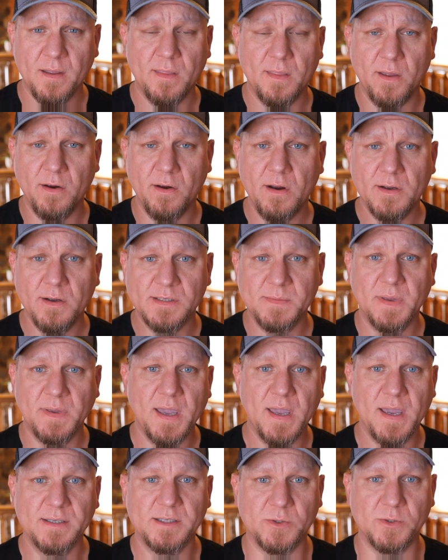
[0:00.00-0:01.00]
There are some
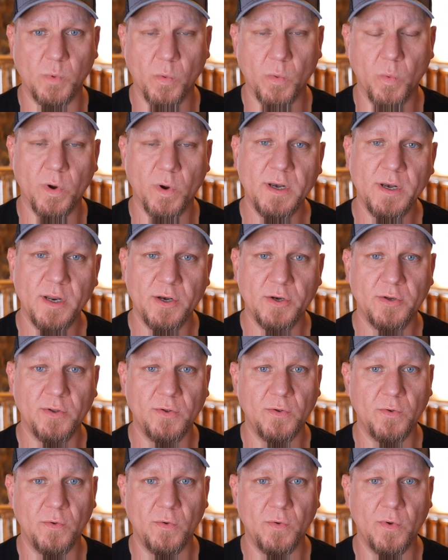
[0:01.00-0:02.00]
cases where we're going to
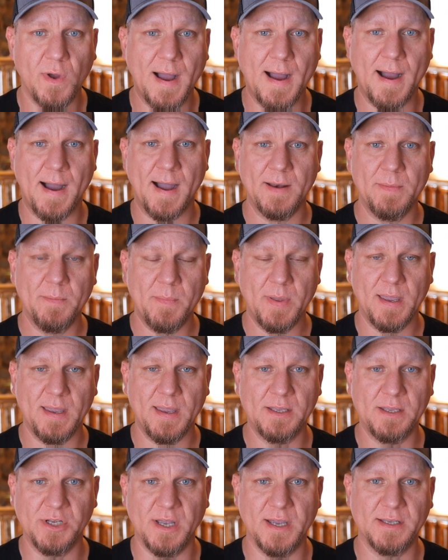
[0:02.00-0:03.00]
do
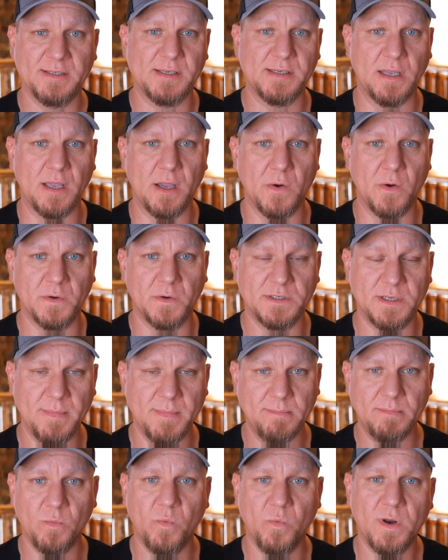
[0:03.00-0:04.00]
on-page SEO to
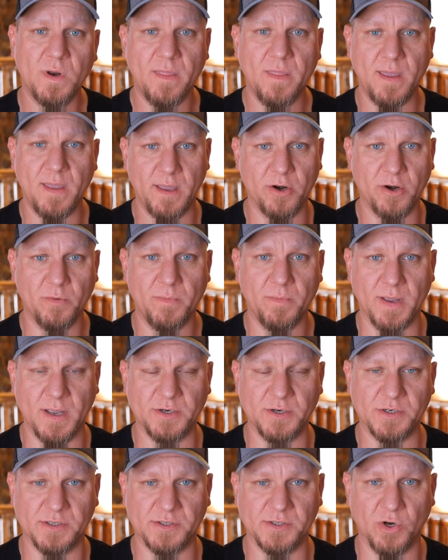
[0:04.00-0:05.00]
maybe one of the inner
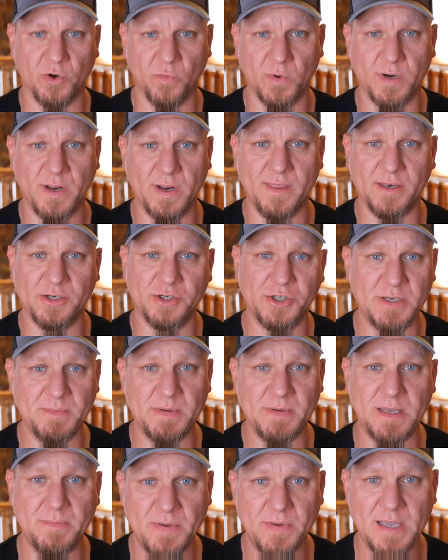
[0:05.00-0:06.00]
pages or one of the
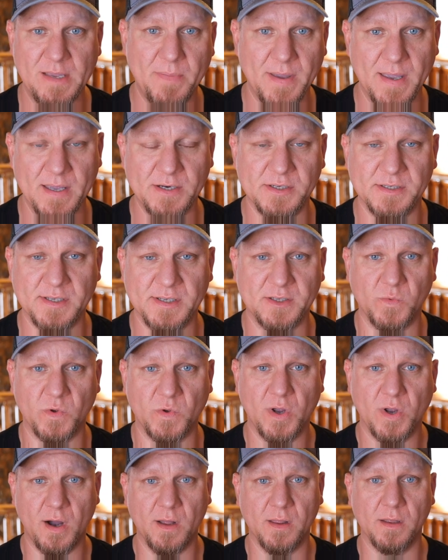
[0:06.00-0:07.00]
GBP pages, as we'll
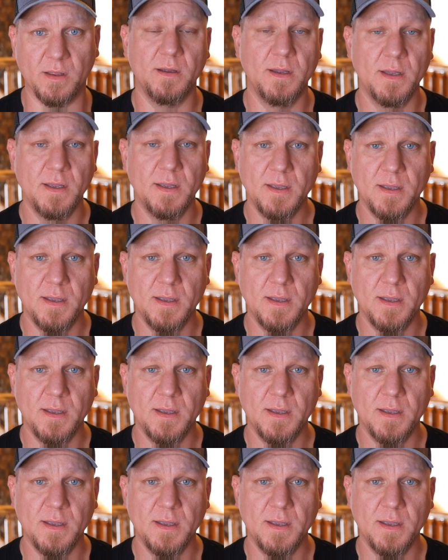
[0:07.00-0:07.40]
call it,